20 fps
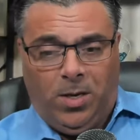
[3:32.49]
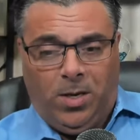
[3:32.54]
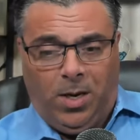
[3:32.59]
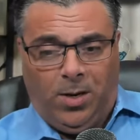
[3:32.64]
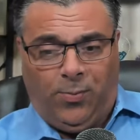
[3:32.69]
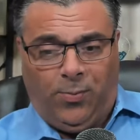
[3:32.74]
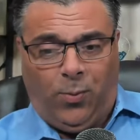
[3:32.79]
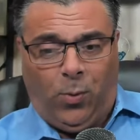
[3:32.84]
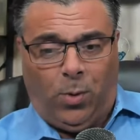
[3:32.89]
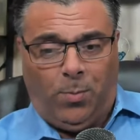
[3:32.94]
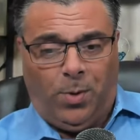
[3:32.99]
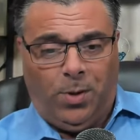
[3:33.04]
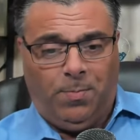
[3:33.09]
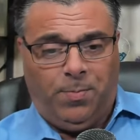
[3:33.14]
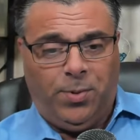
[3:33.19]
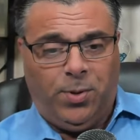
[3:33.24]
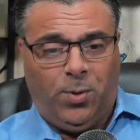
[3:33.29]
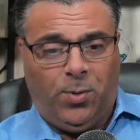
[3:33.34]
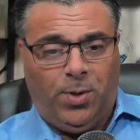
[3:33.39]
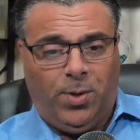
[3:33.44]
and former
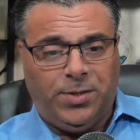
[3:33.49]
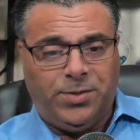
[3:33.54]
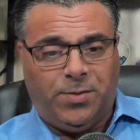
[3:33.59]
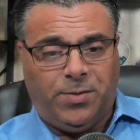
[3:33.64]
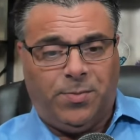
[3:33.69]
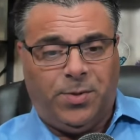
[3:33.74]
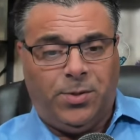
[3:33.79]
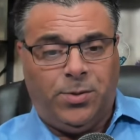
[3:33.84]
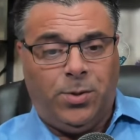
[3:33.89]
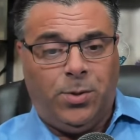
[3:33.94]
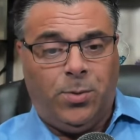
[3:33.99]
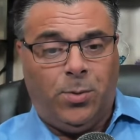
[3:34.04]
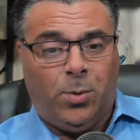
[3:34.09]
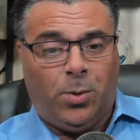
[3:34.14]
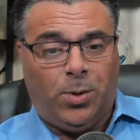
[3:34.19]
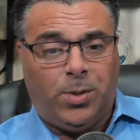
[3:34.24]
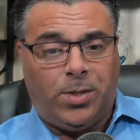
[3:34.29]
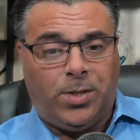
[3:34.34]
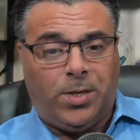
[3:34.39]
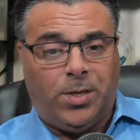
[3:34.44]
employees of the New
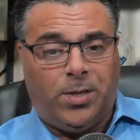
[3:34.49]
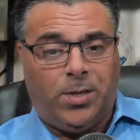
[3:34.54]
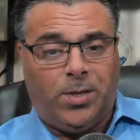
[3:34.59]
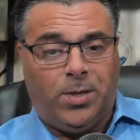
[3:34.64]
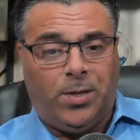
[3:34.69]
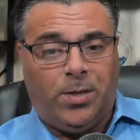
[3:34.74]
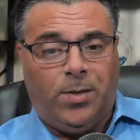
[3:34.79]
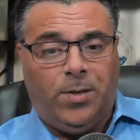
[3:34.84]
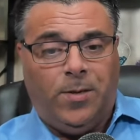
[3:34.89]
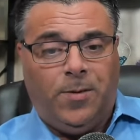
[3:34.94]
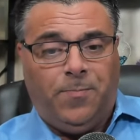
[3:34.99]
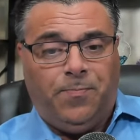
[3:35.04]
York uh,